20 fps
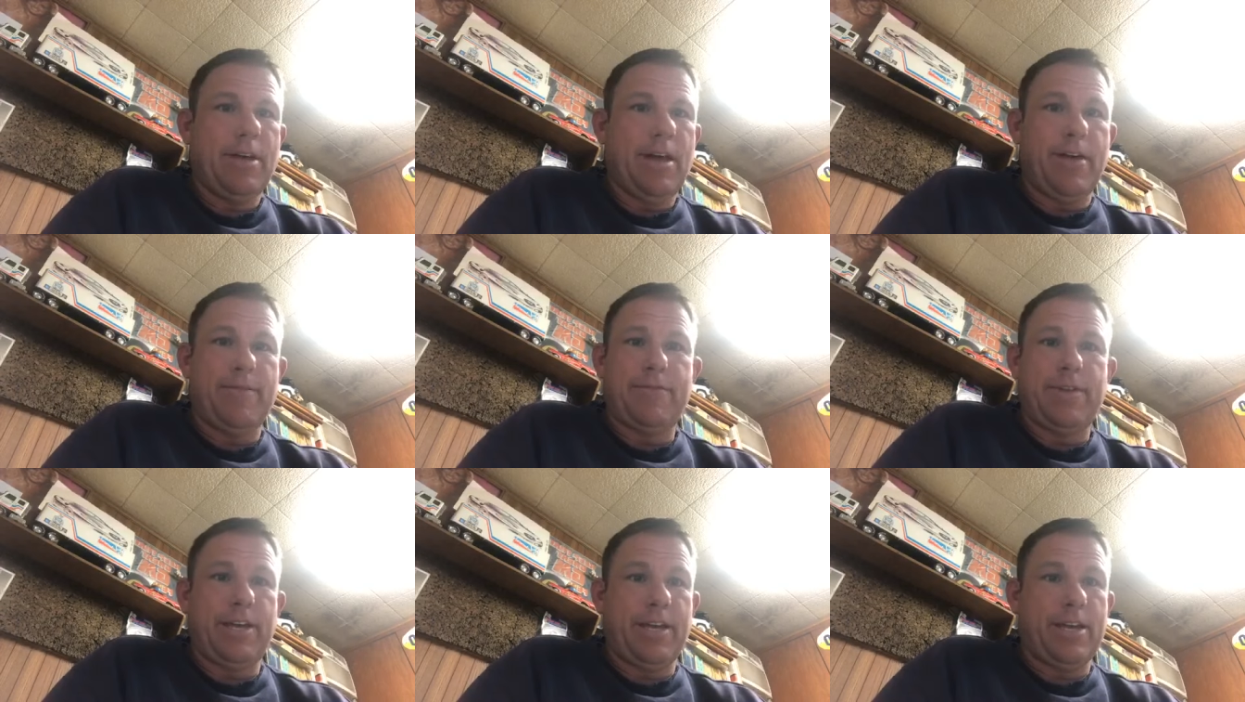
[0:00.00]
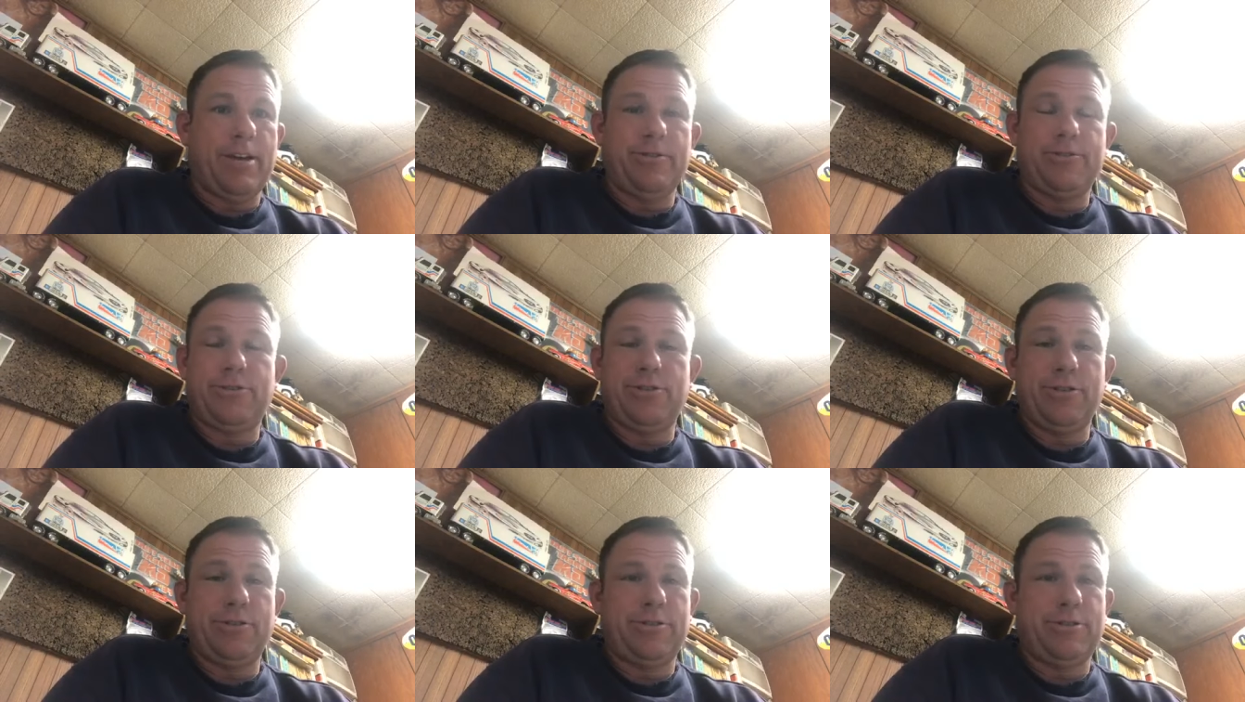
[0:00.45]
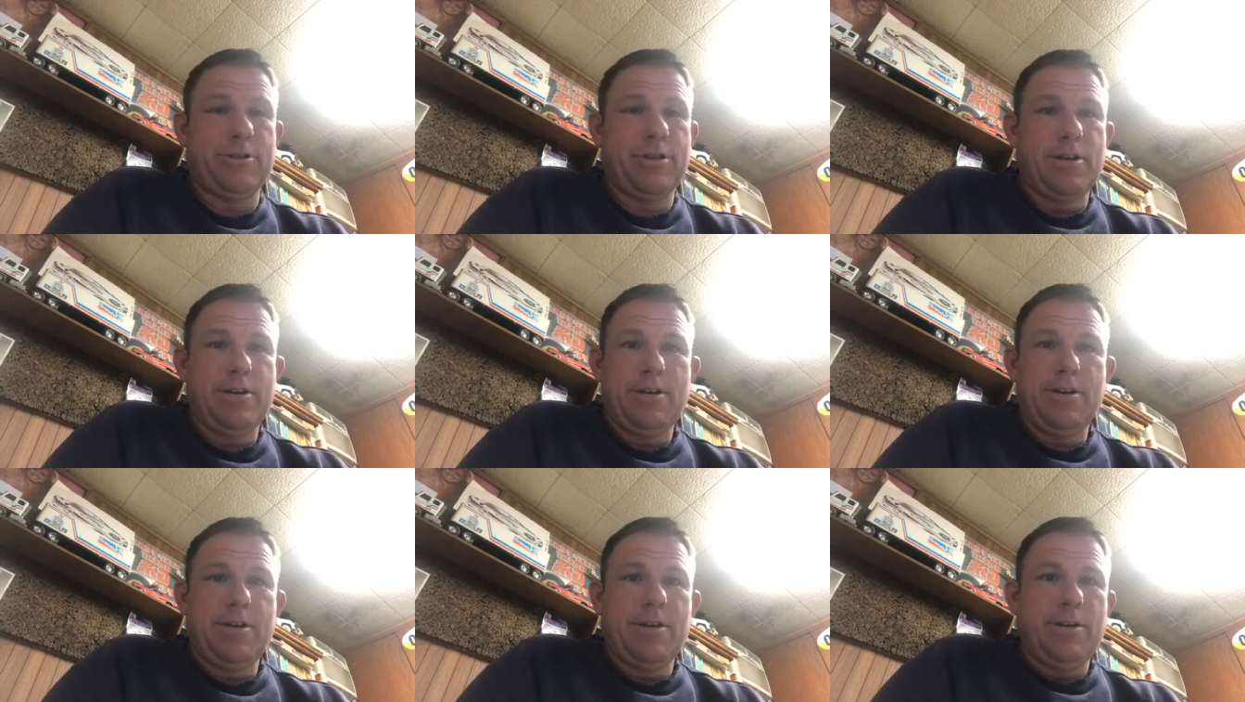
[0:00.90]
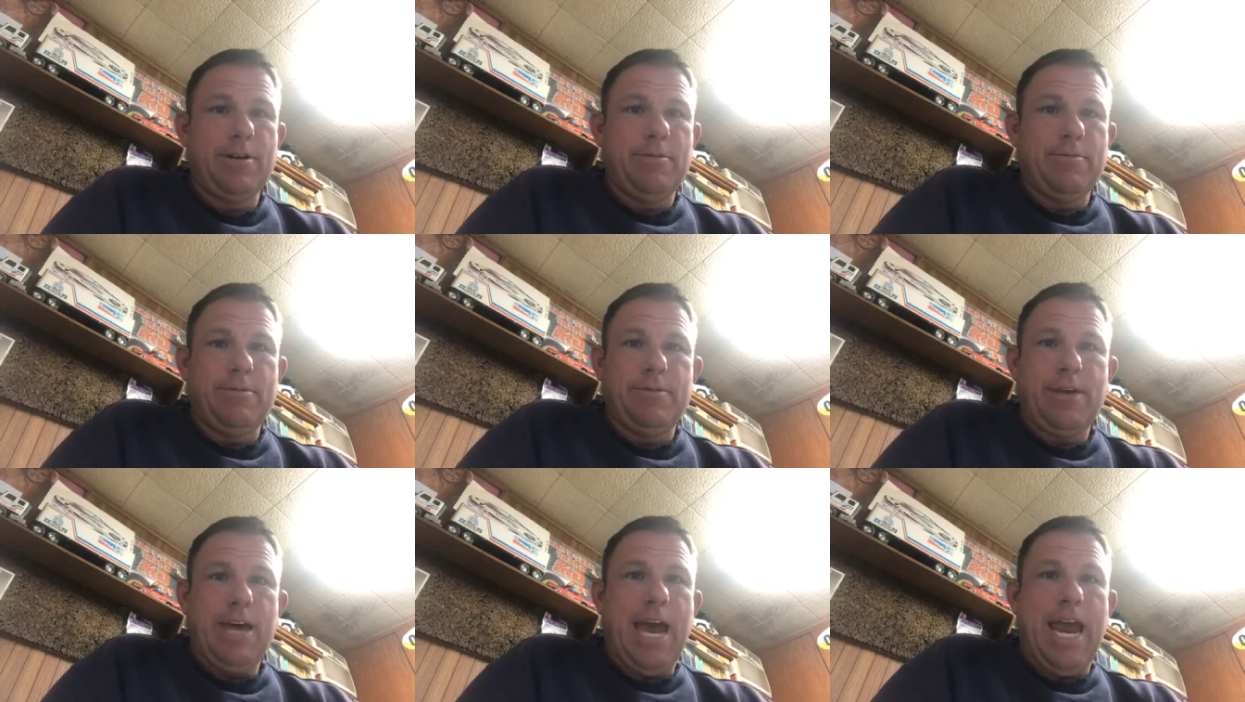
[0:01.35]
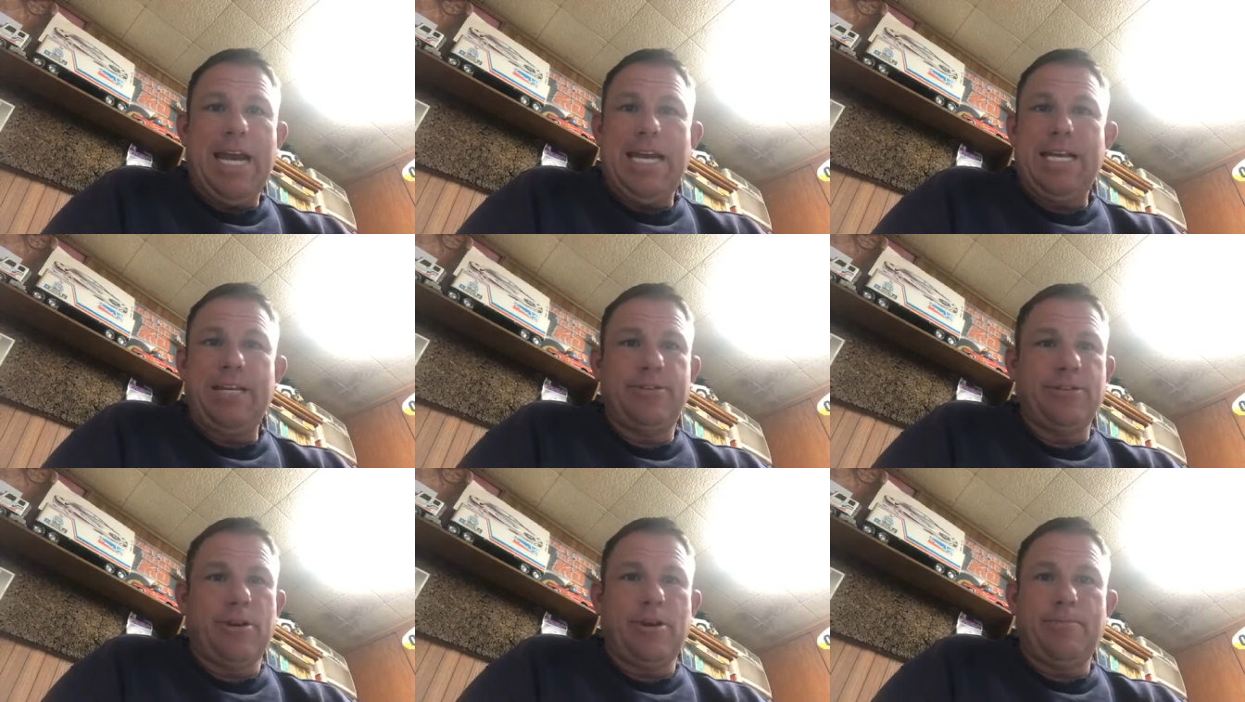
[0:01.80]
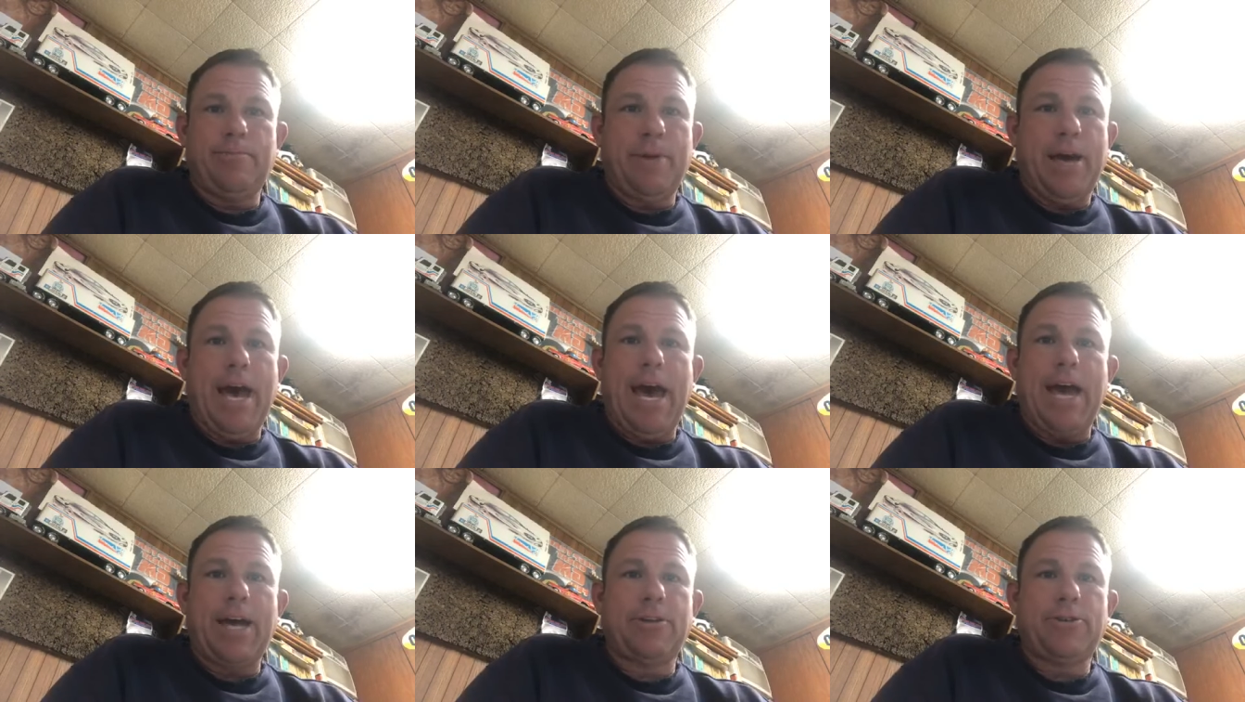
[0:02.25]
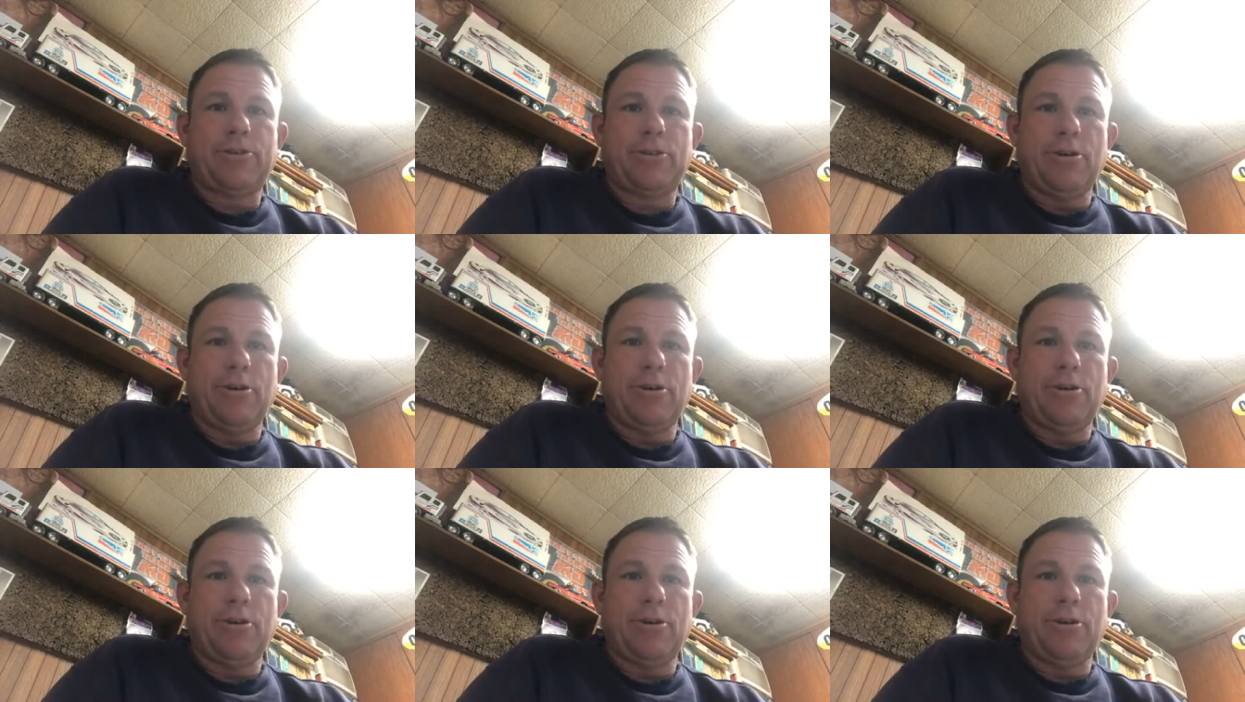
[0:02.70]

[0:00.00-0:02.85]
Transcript: Everything else is 80s on back.